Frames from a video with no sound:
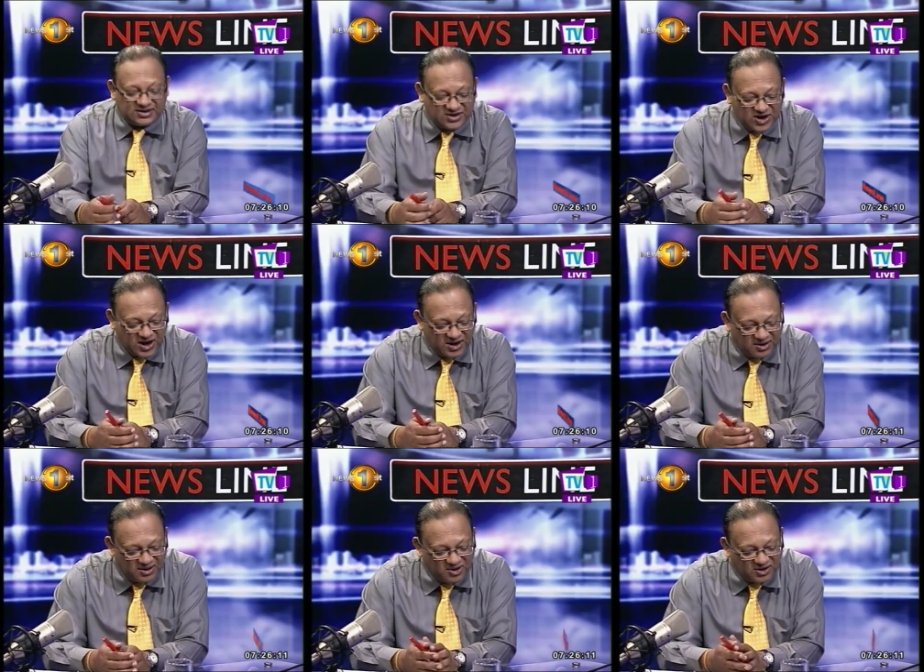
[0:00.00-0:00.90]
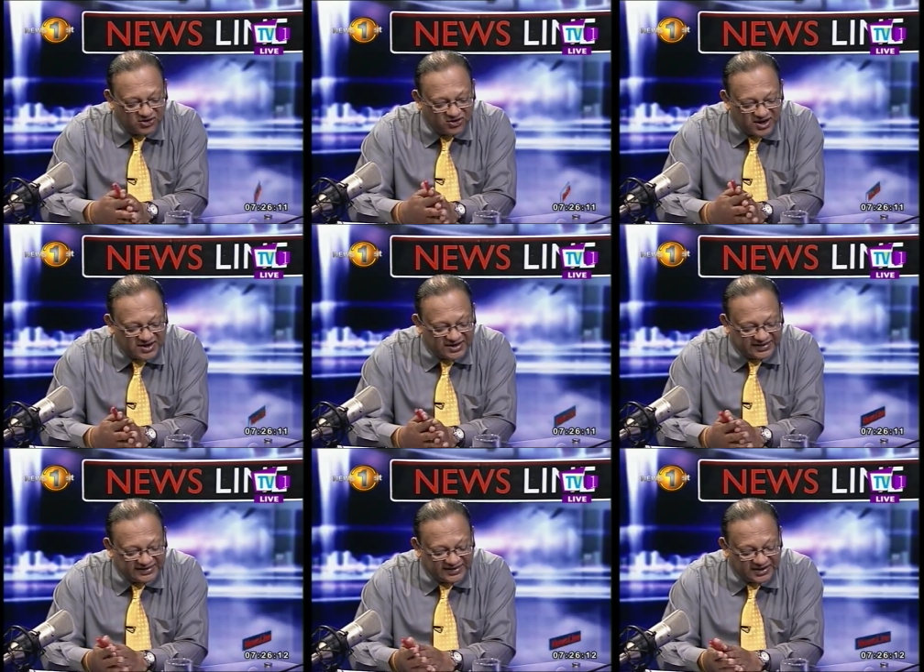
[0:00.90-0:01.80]
say yeah, that, I, I, want to read
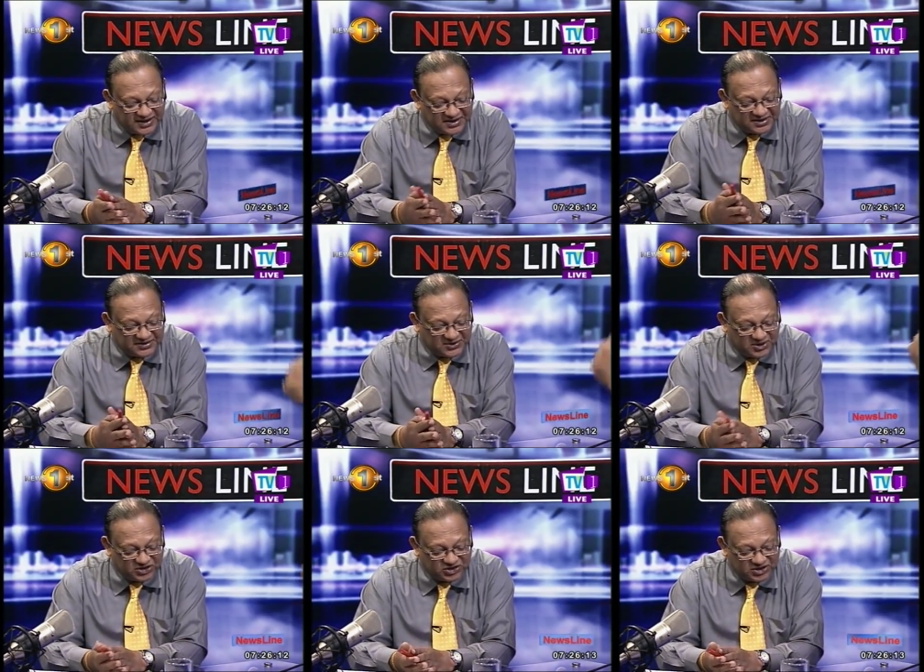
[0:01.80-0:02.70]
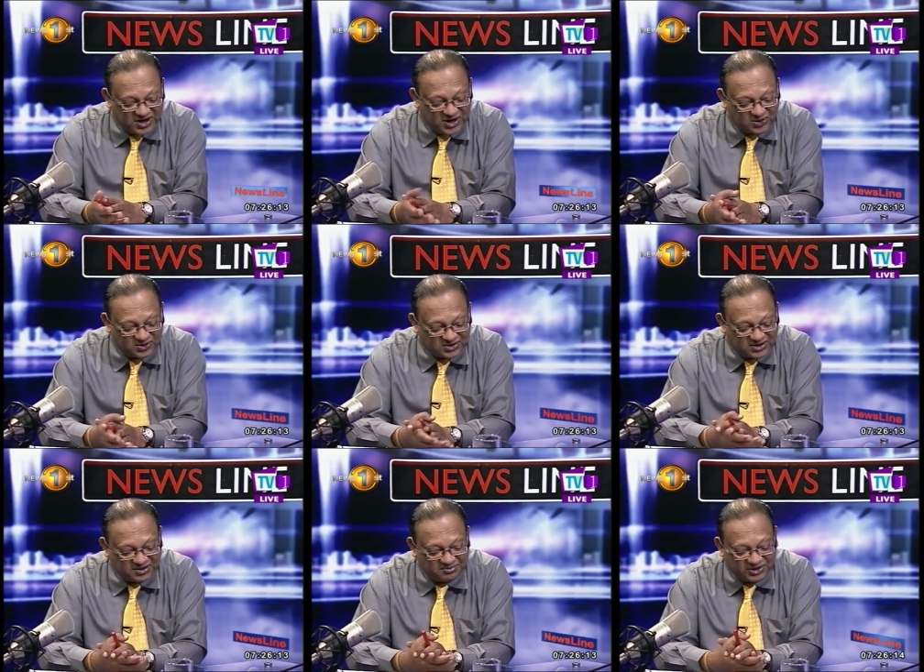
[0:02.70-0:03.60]
this uh, this question out
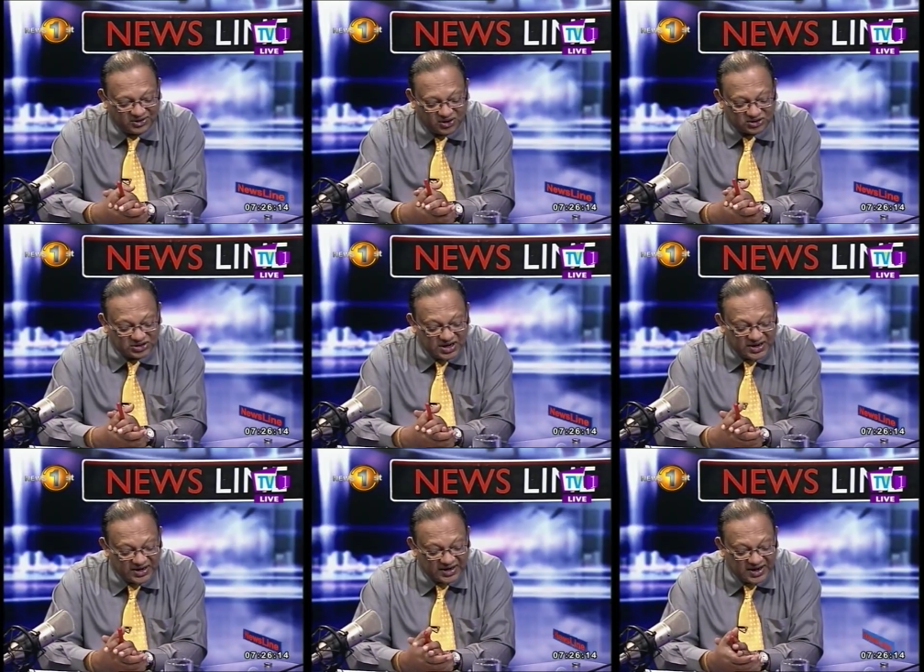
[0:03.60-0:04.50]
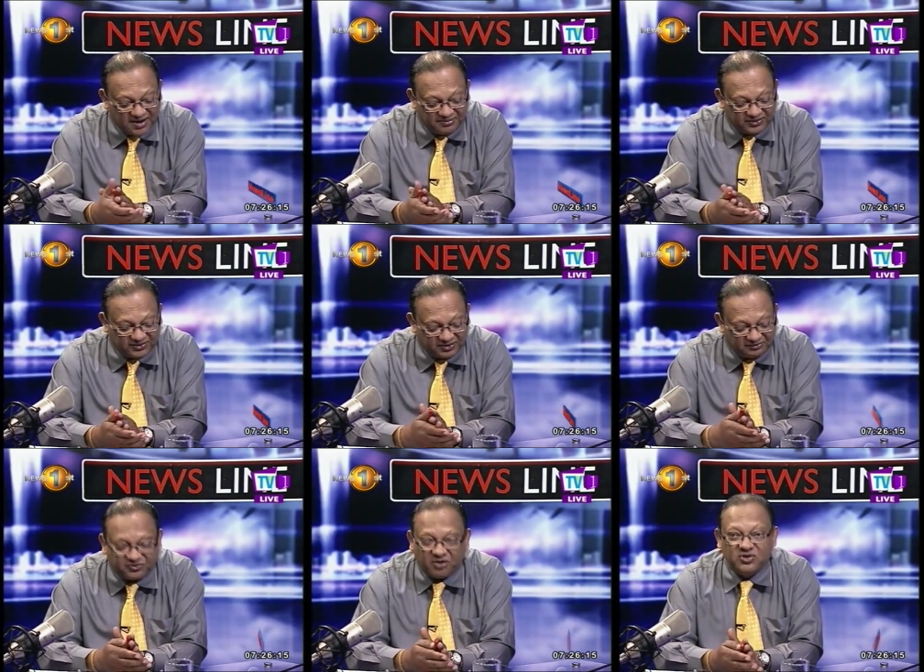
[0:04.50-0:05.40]
uh, because it comes
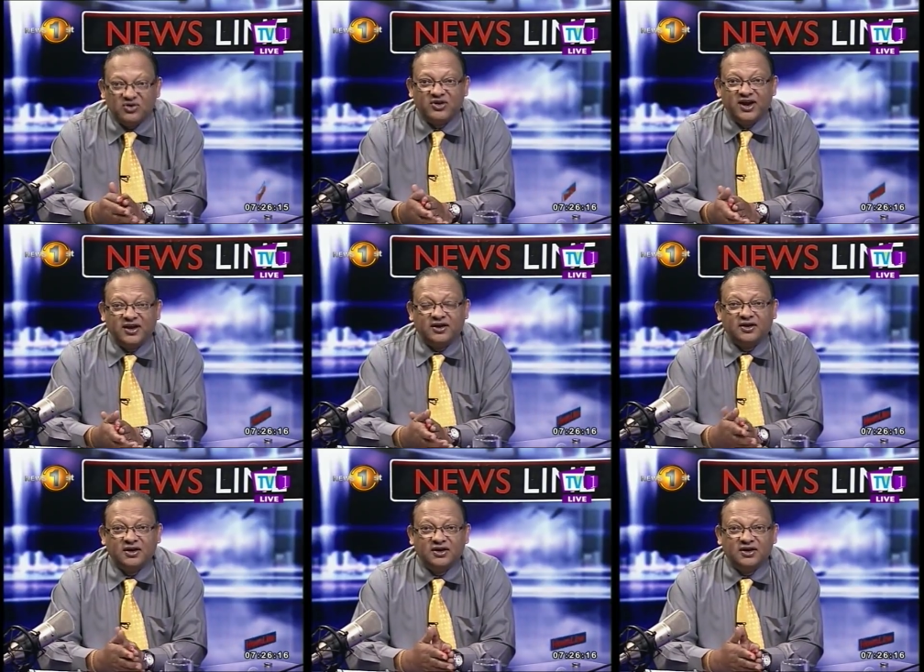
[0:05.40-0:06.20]
from Nuwara Eliya.